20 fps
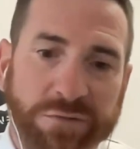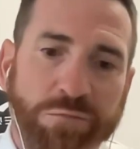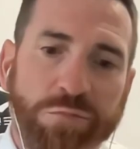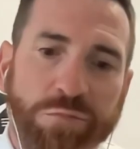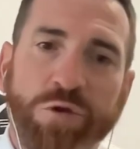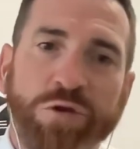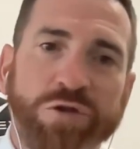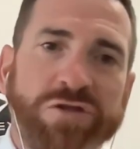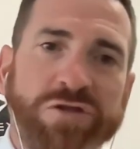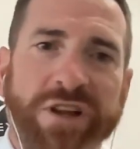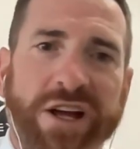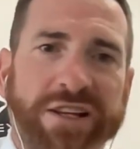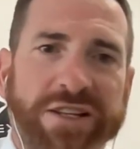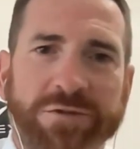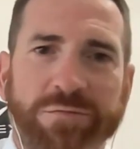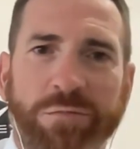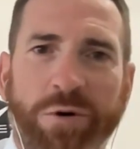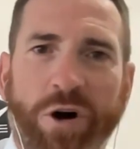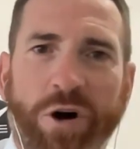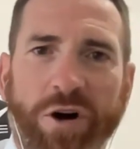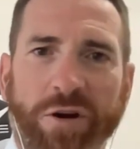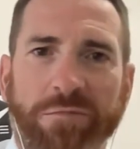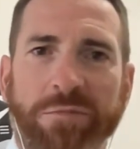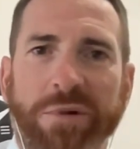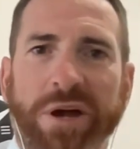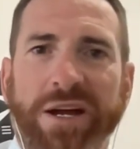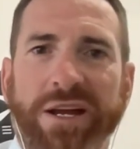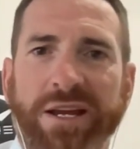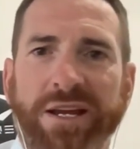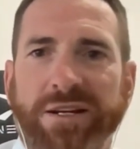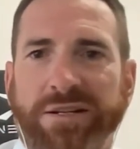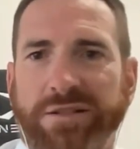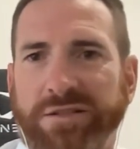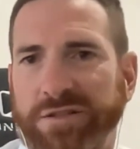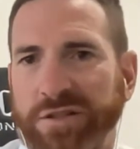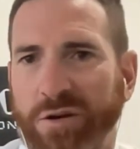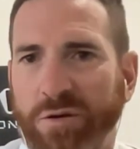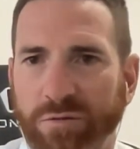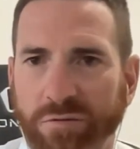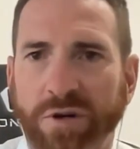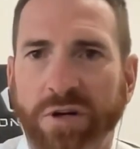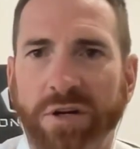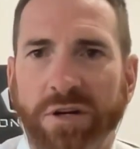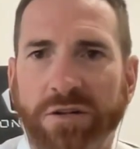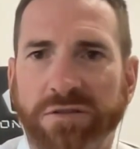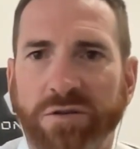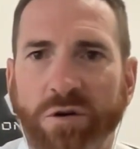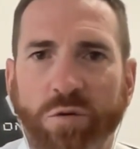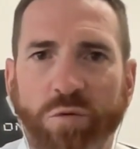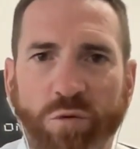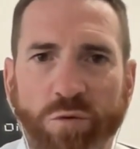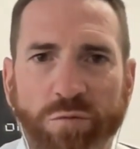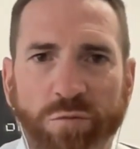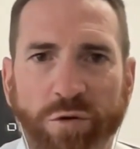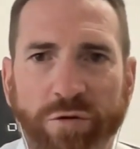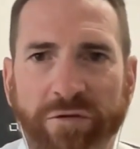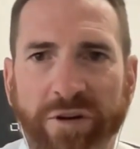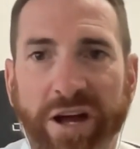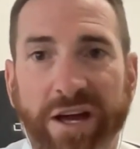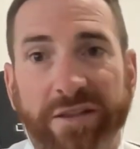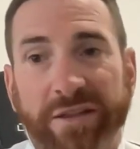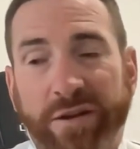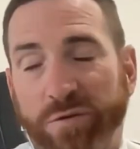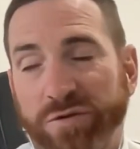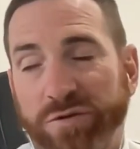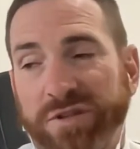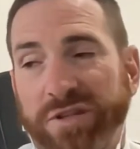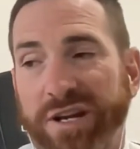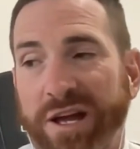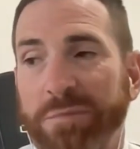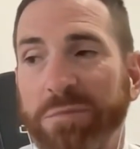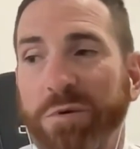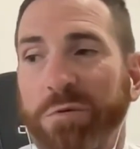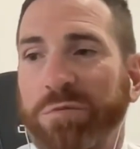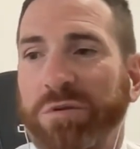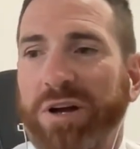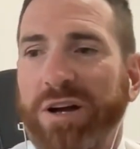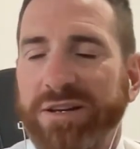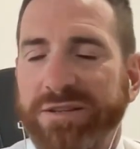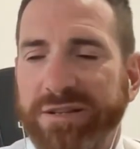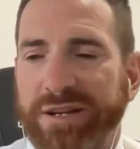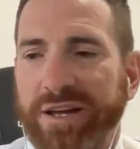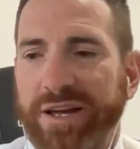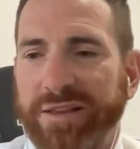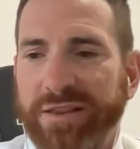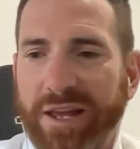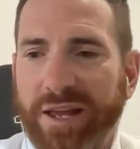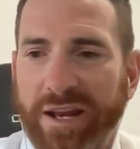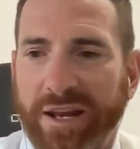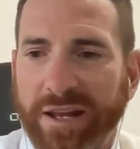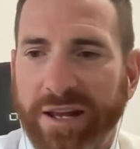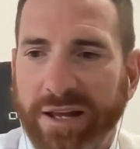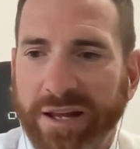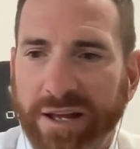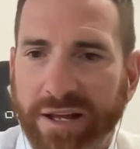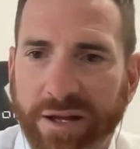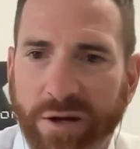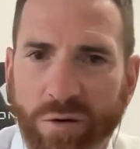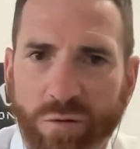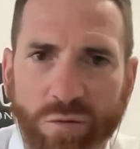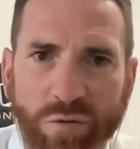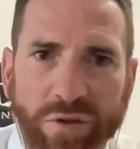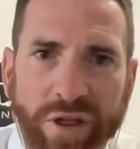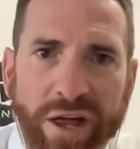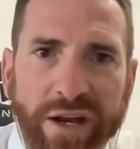push that spine back in, so so it wouldn't move out. And there was a number of players that had that. Well, that